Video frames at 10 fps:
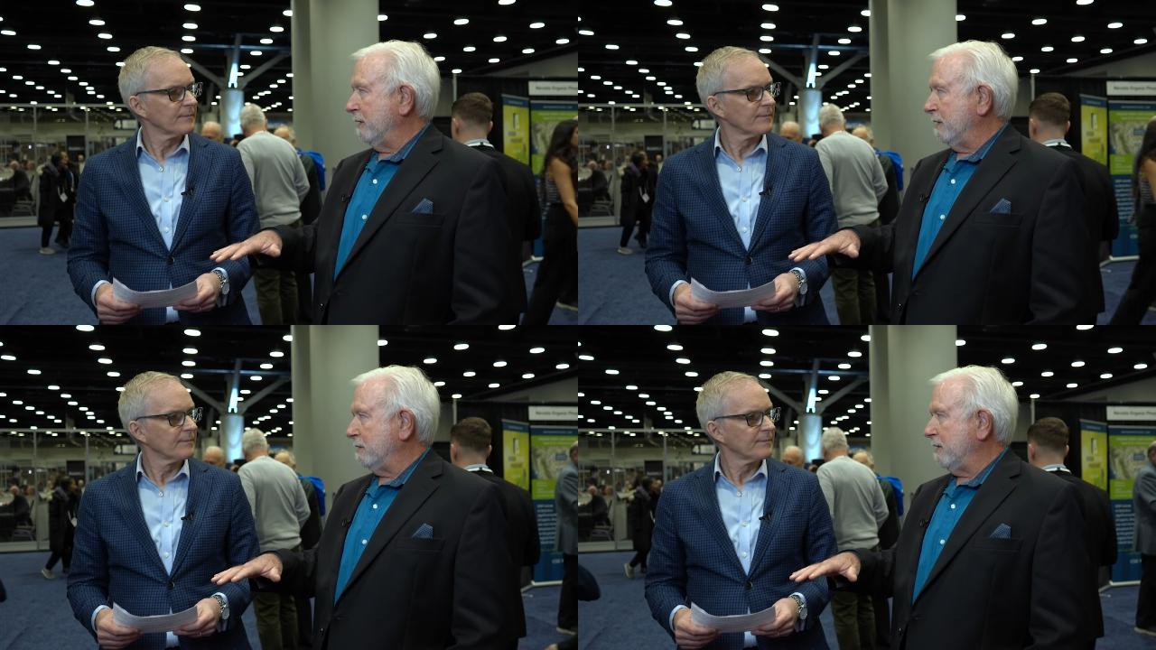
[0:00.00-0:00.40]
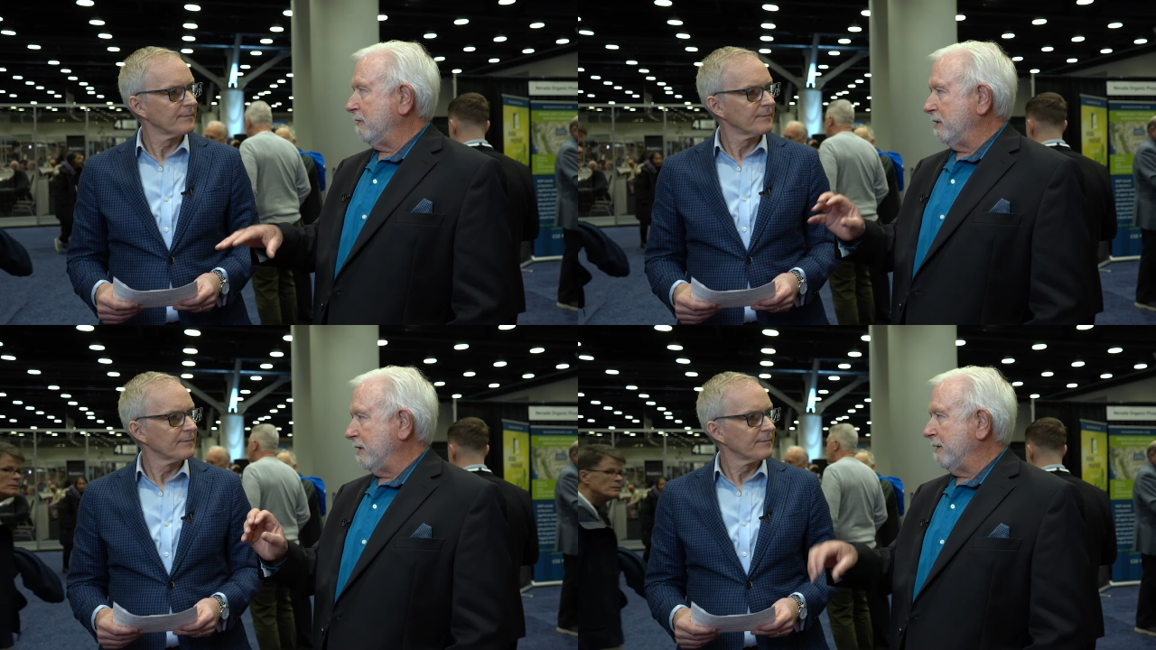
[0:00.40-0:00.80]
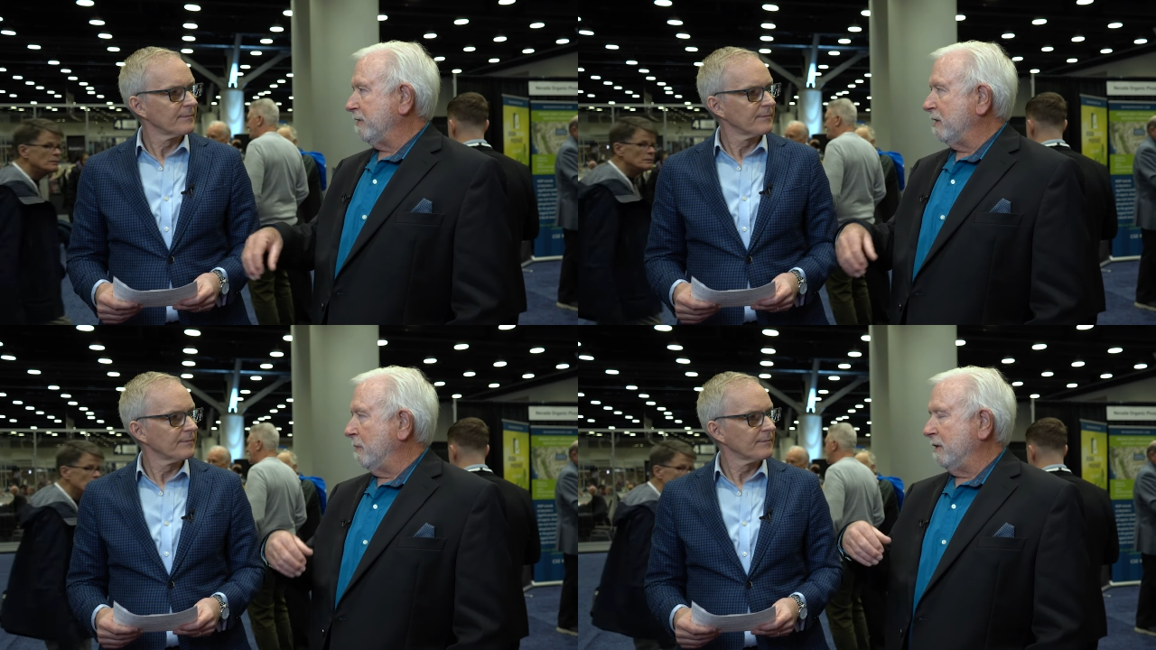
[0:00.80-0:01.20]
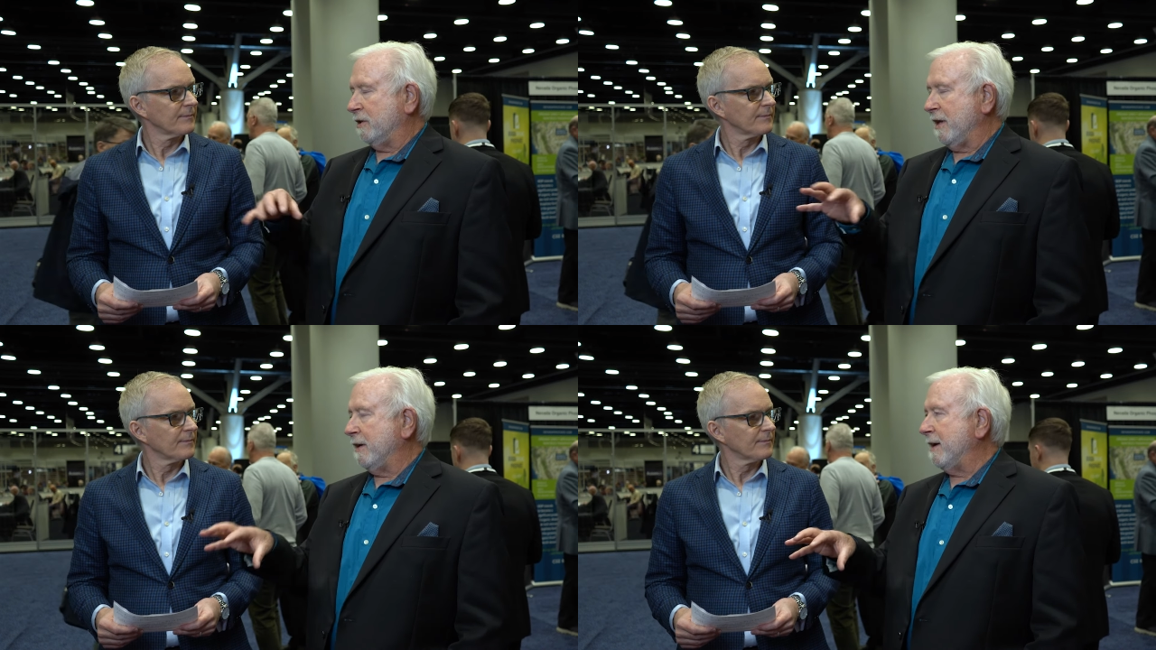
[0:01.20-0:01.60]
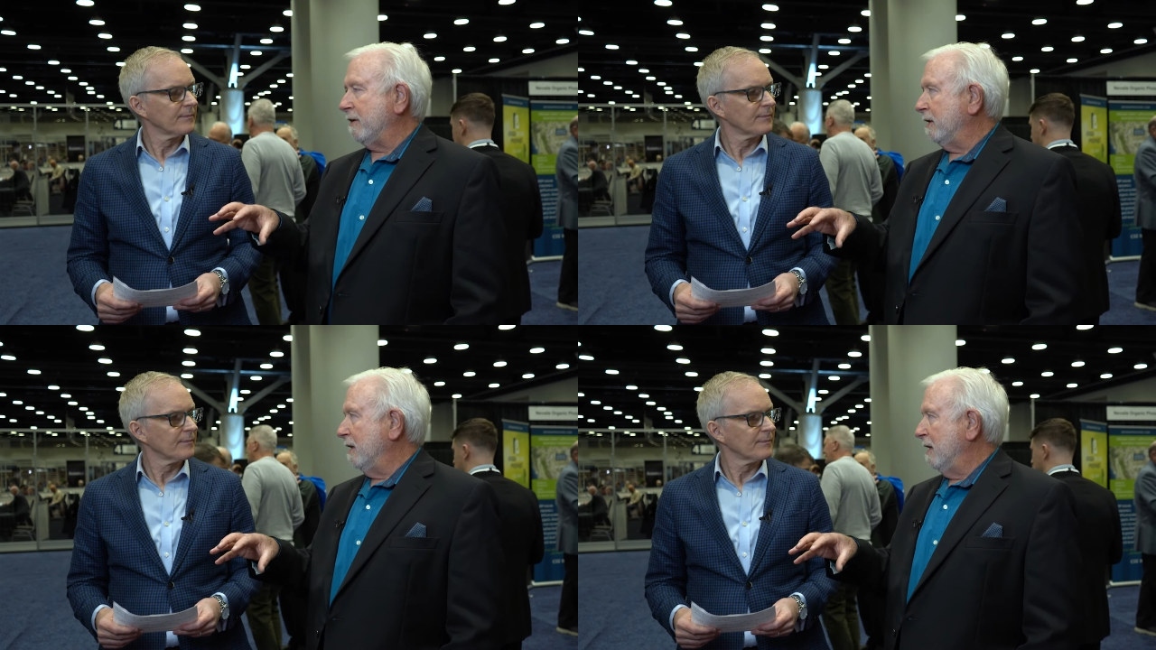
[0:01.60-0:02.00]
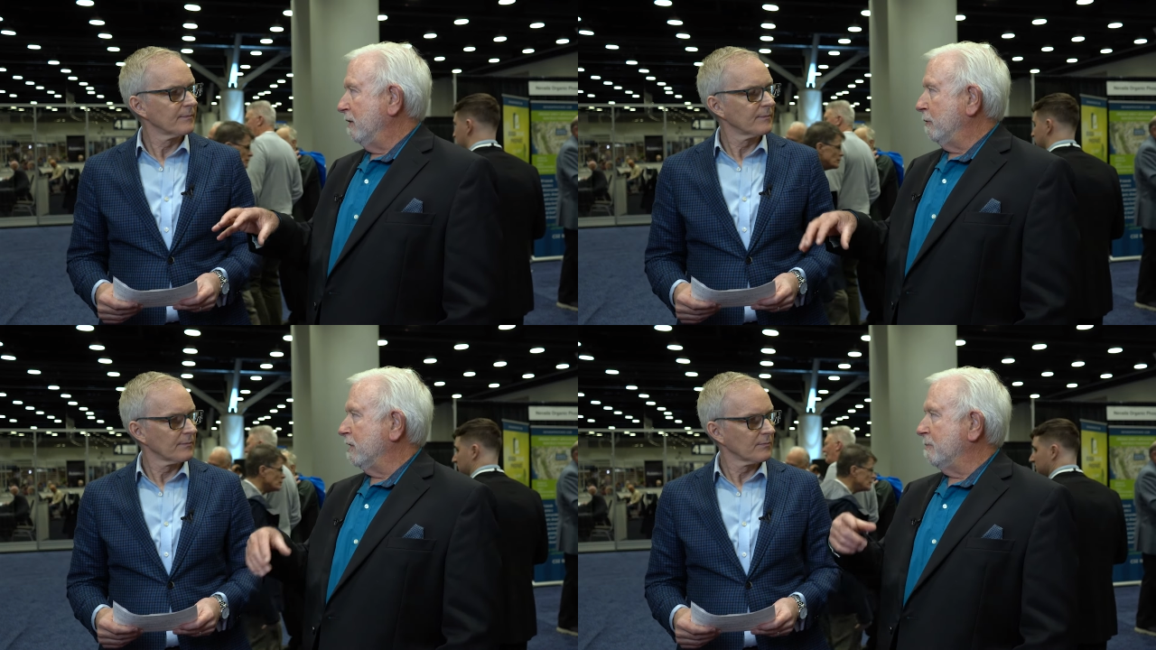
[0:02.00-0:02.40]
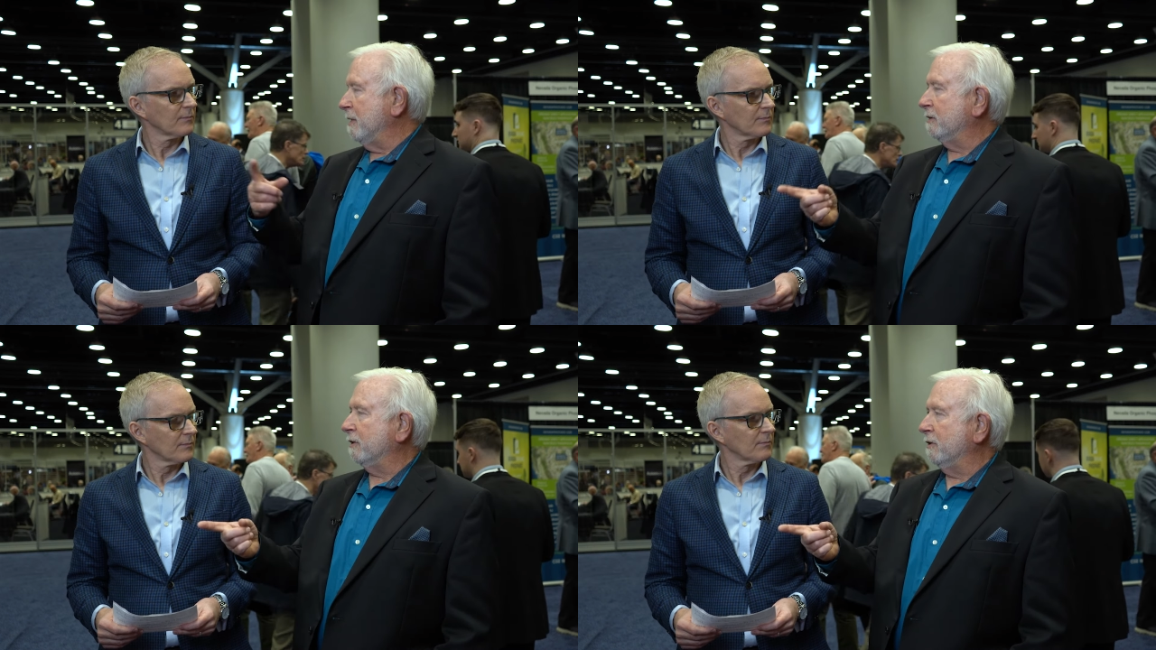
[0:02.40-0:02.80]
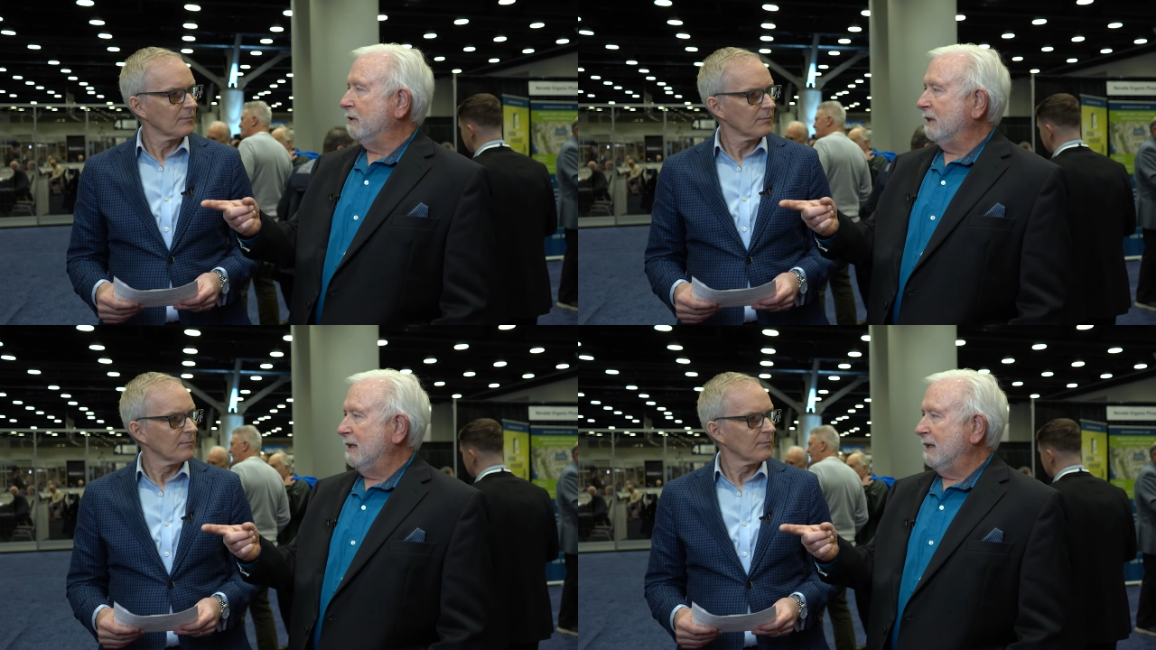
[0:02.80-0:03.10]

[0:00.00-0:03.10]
Speaker 1: and it doesn't have to send it out to a smelter.